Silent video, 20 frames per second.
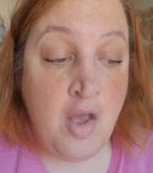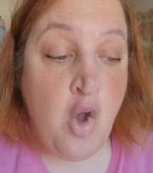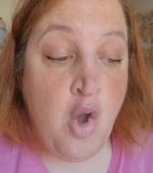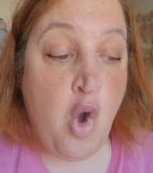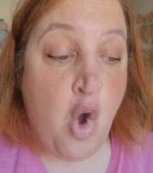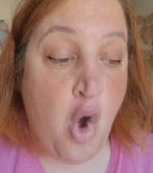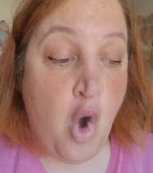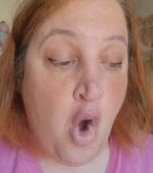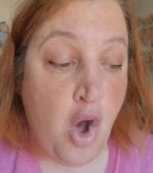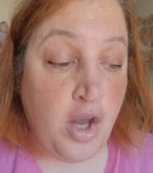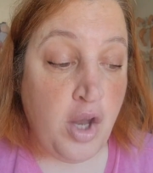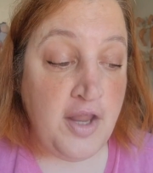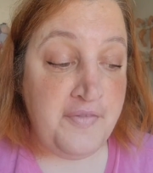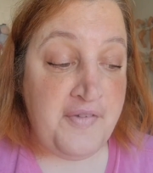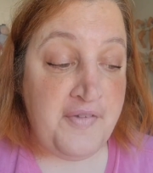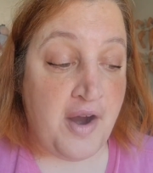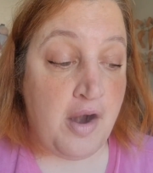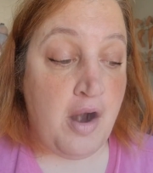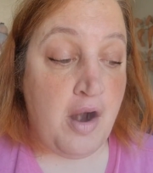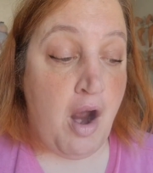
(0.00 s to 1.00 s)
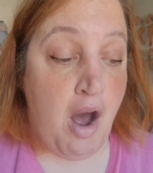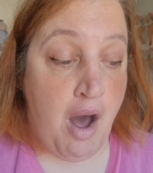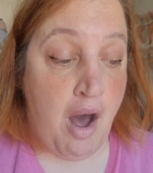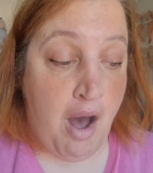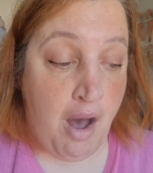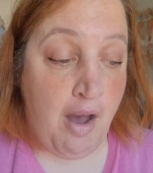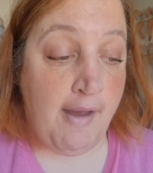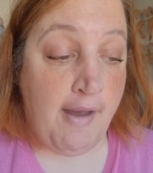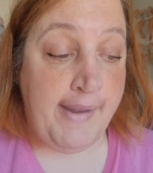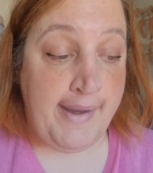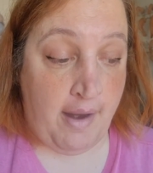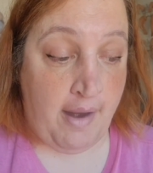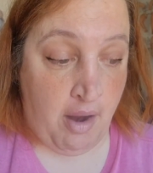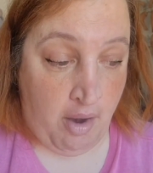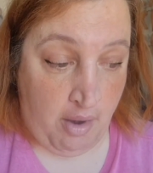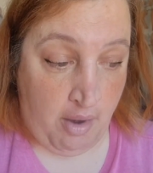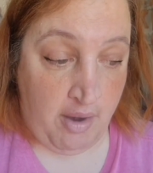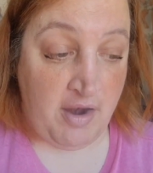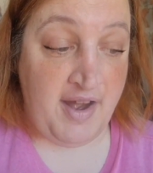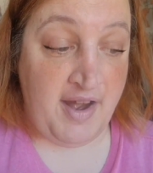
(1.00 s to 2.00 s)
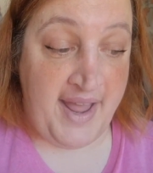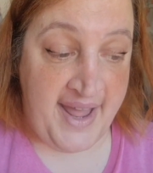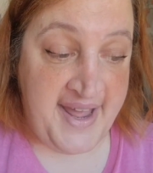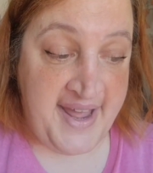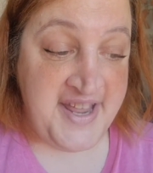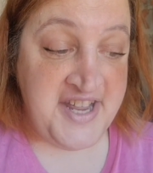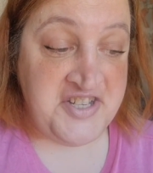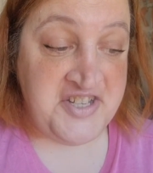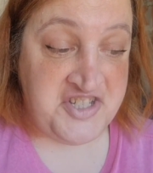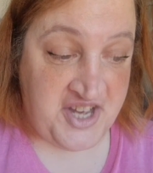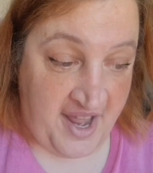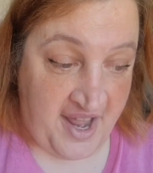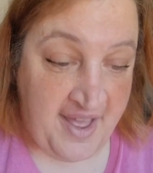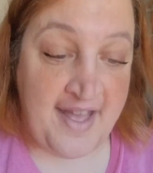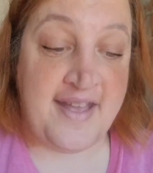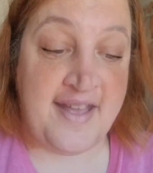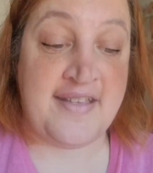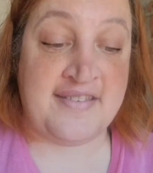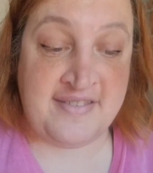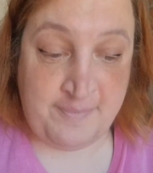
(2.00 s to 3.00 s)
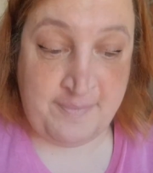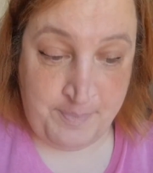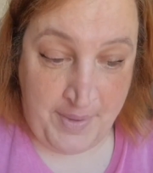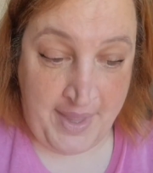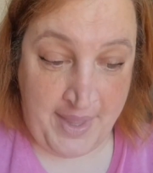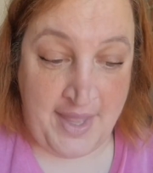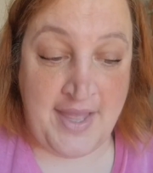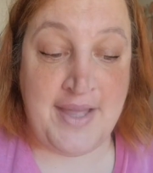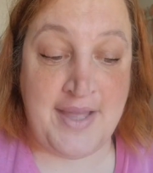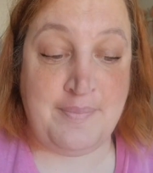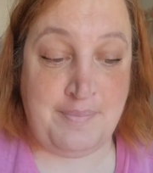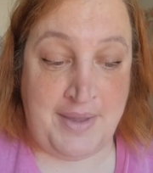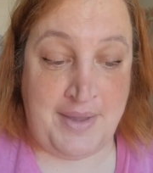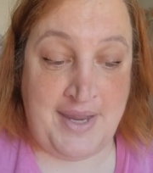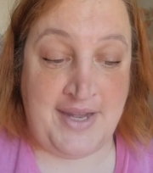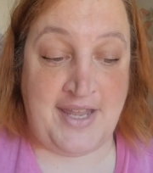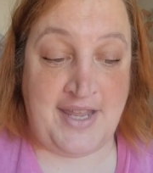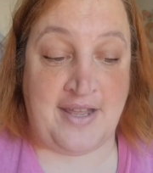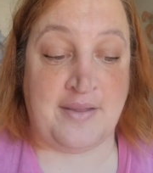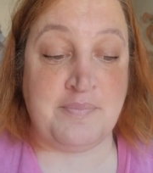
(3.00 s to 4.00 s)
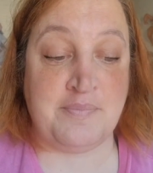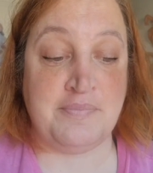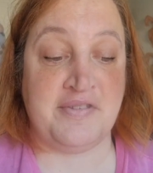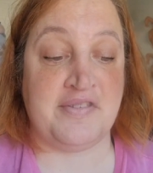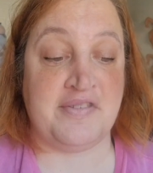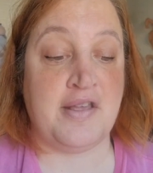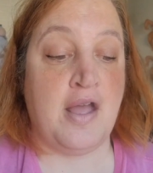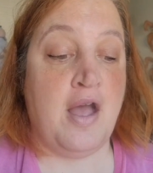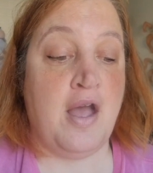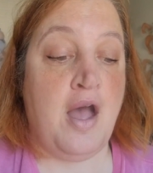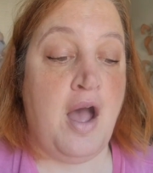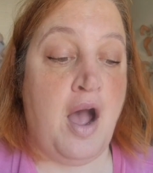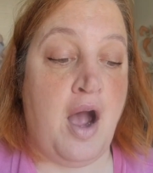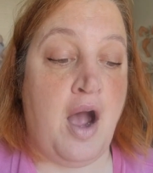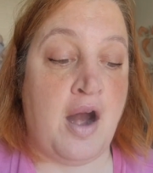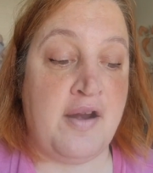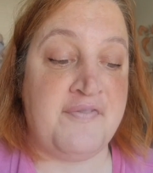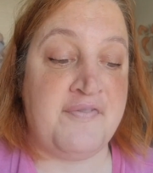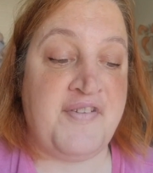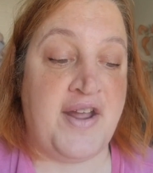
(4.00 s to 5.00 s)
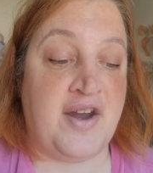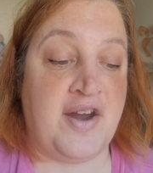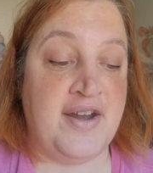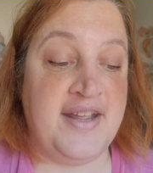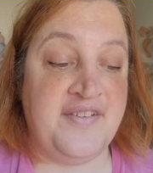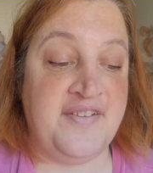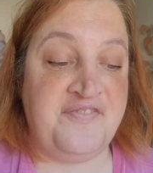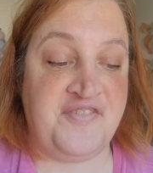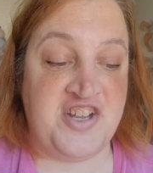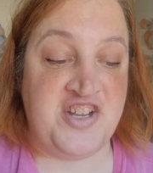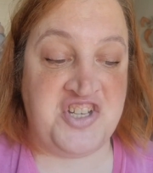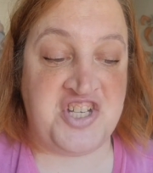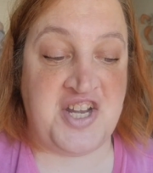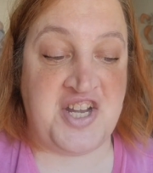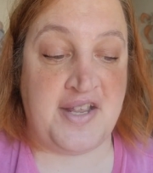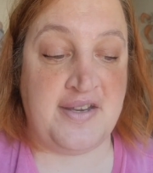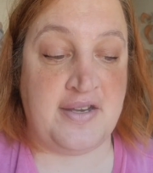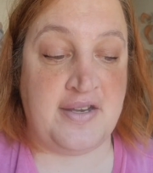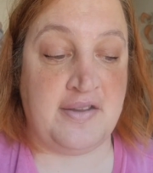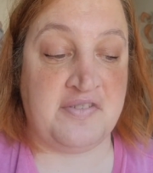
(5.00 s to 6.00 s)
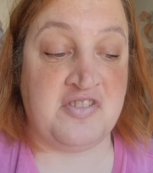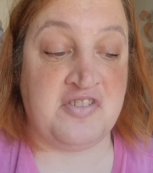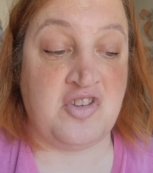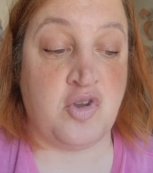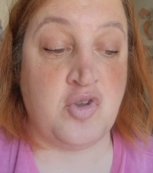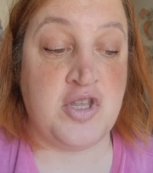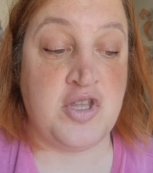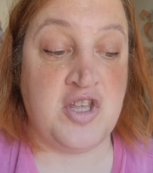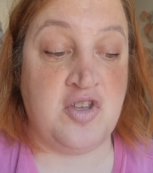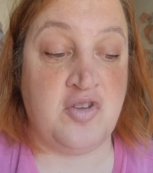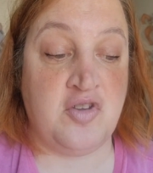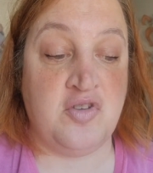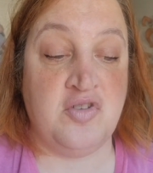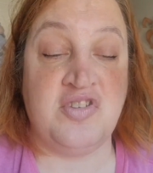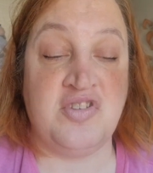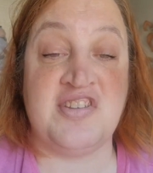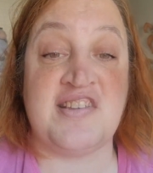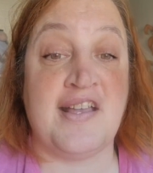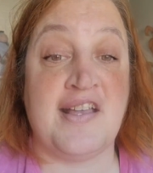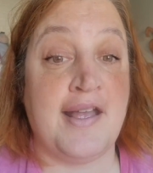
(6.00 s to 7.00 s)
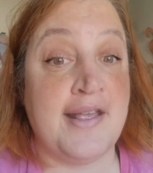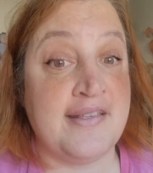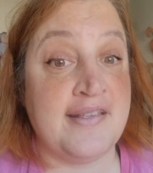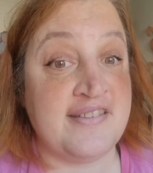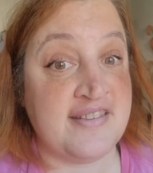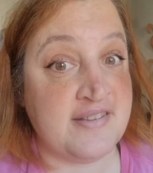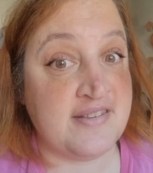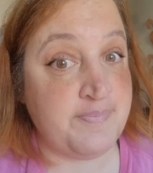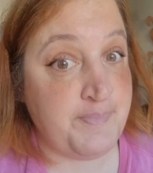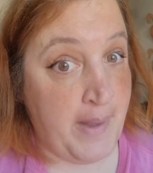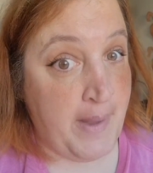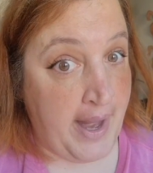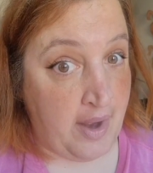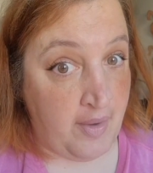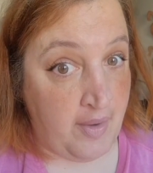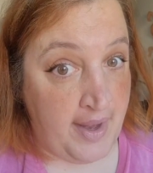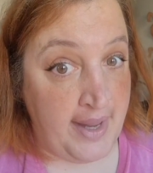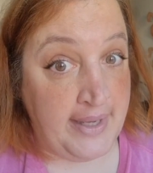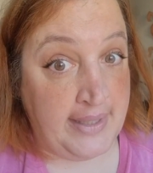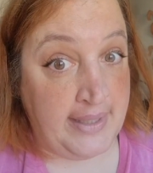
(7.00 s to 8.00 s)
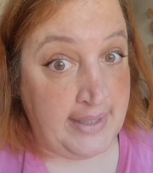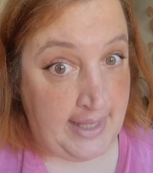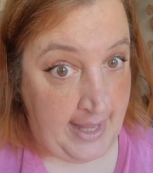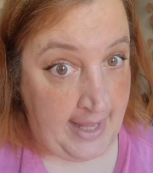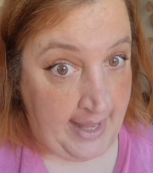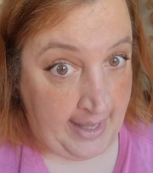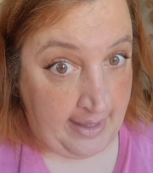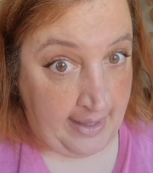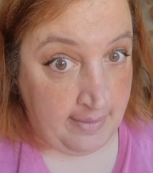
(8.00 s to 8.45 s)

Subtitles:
All of our IRHSP mediums are very efficient, so use sparingly.